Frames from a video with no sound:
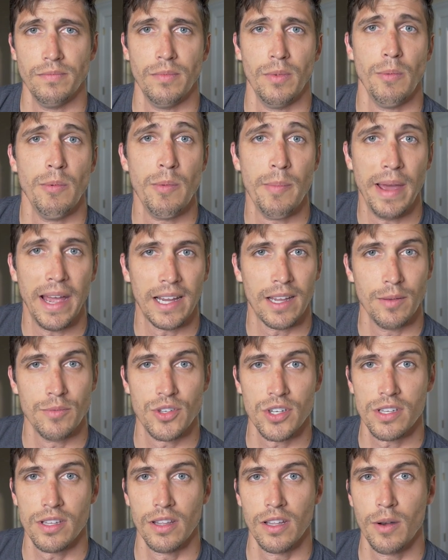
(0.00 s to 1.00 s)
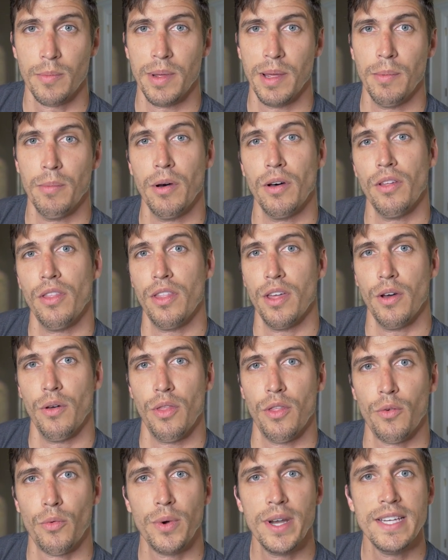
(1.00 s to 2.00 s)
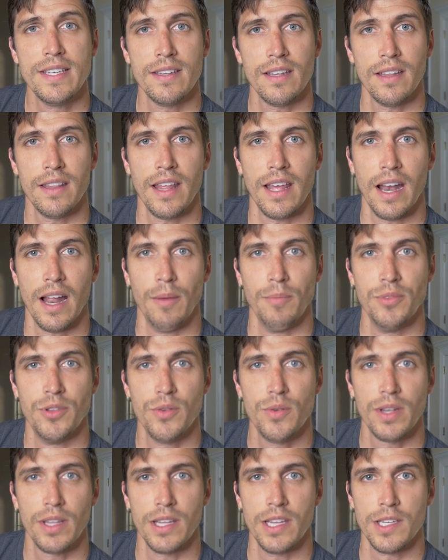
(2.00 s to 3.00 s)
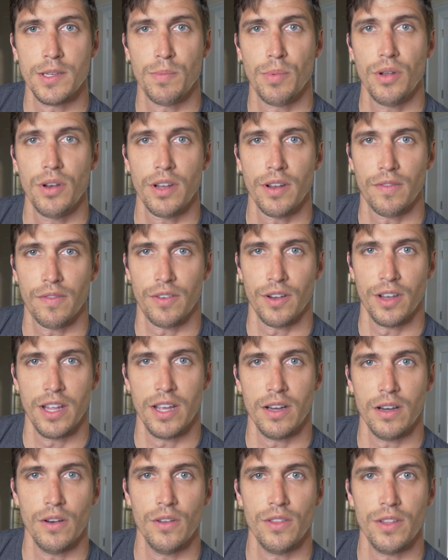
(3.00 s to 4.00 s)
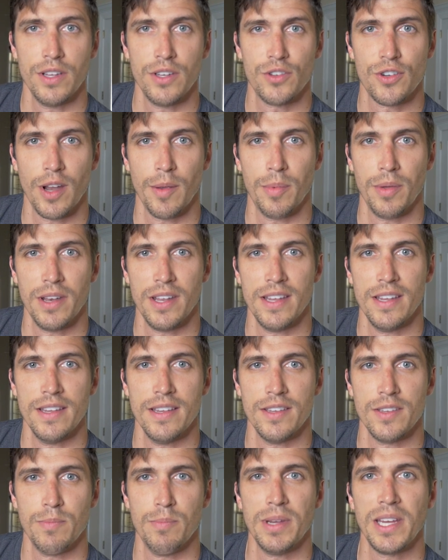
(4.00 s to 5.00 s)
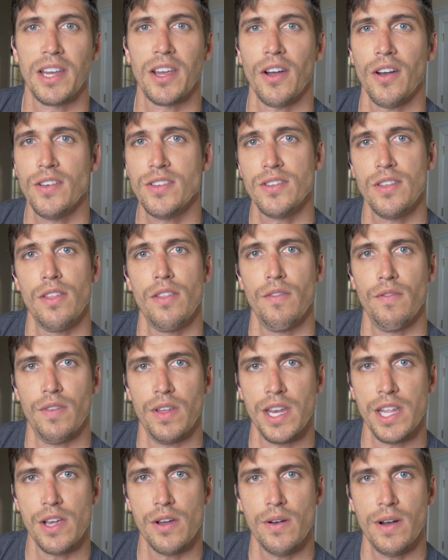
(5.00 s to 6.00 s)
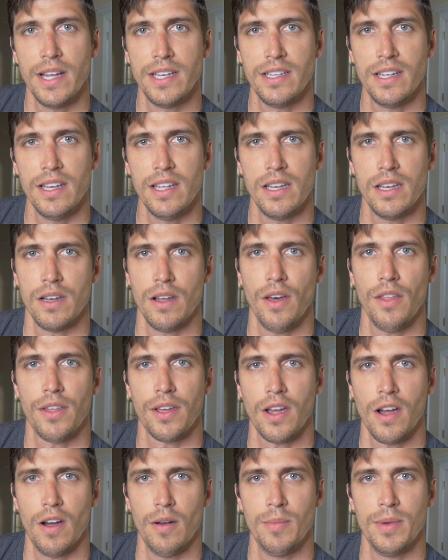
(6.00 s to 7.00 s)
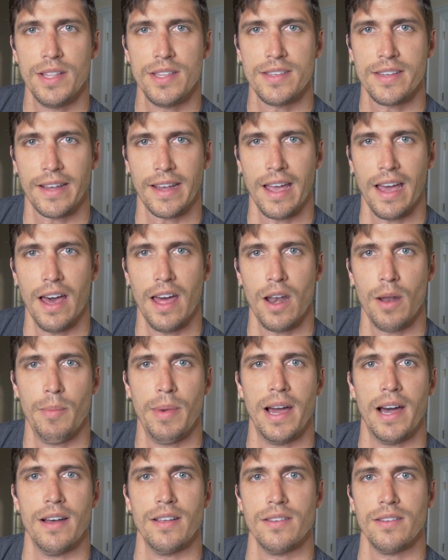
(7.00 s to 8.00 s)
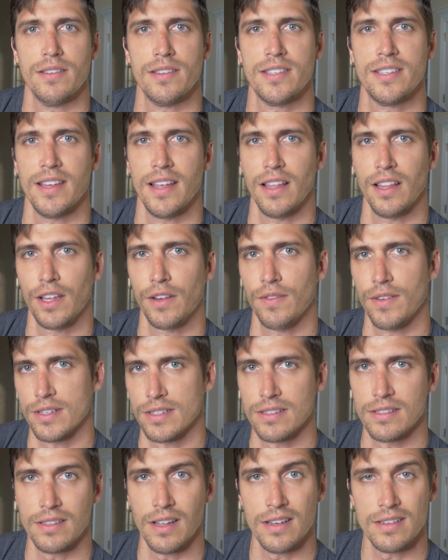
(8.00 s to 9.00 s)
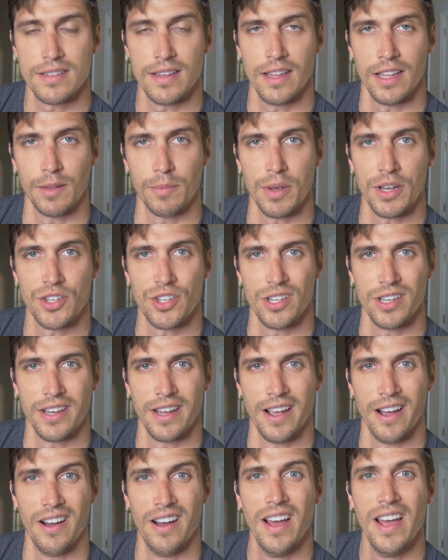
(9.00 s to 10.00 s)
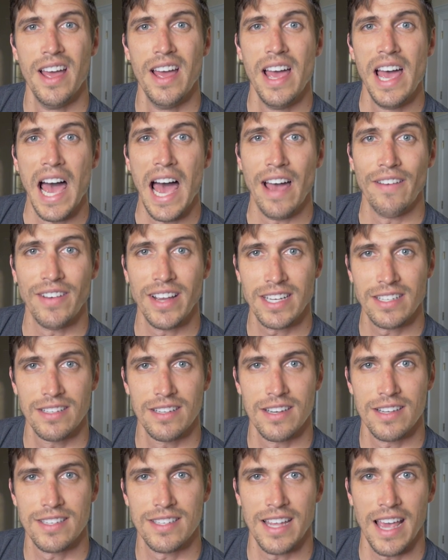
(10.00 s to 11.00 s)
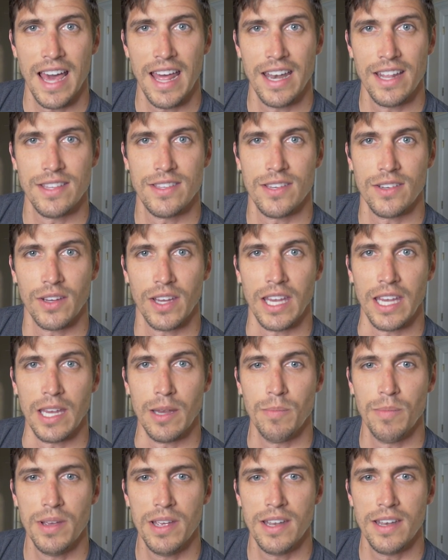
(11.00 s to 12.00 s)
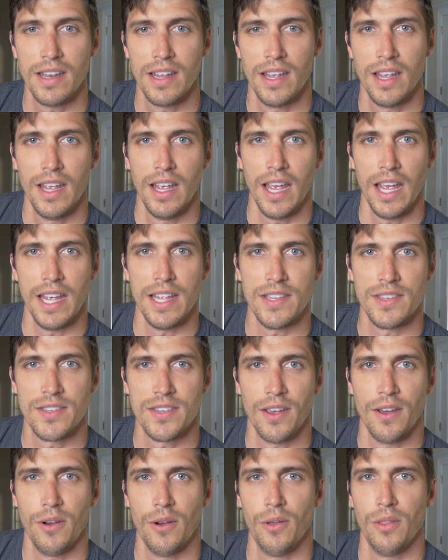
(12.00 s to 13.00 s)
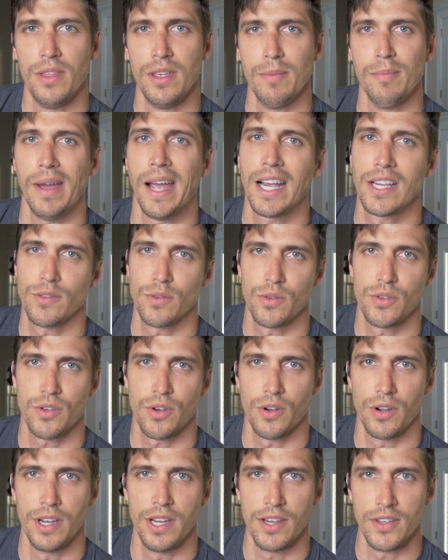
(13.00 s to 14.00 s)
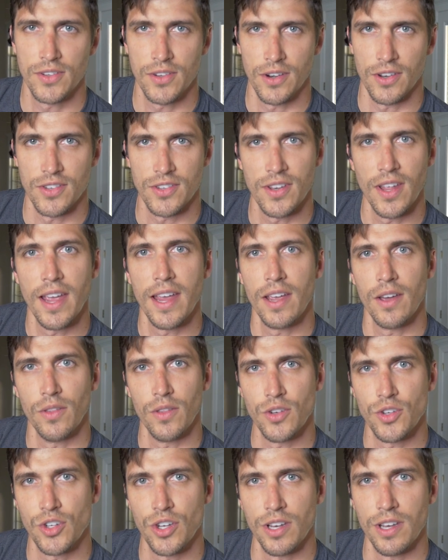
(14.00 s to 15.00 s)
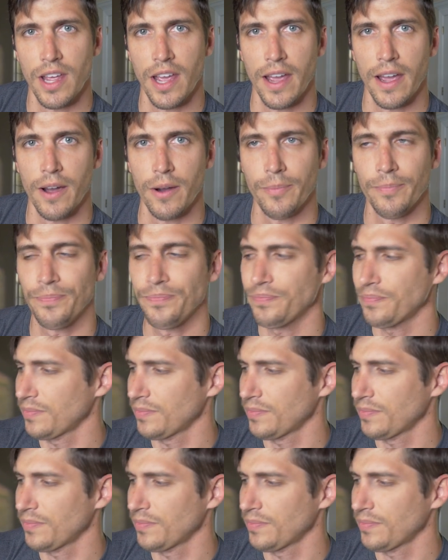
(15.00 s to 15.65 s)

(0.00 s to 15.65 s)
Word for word: let me back up just a little bit but the, the reason that i'm doing this putting a Fresnel on the intrepid is because of the video i did and all the comments i got about selling versus not selling my Shen Hao i've actually decided to keep it and so the Maxwell screen is going to stay on the Shen Hao.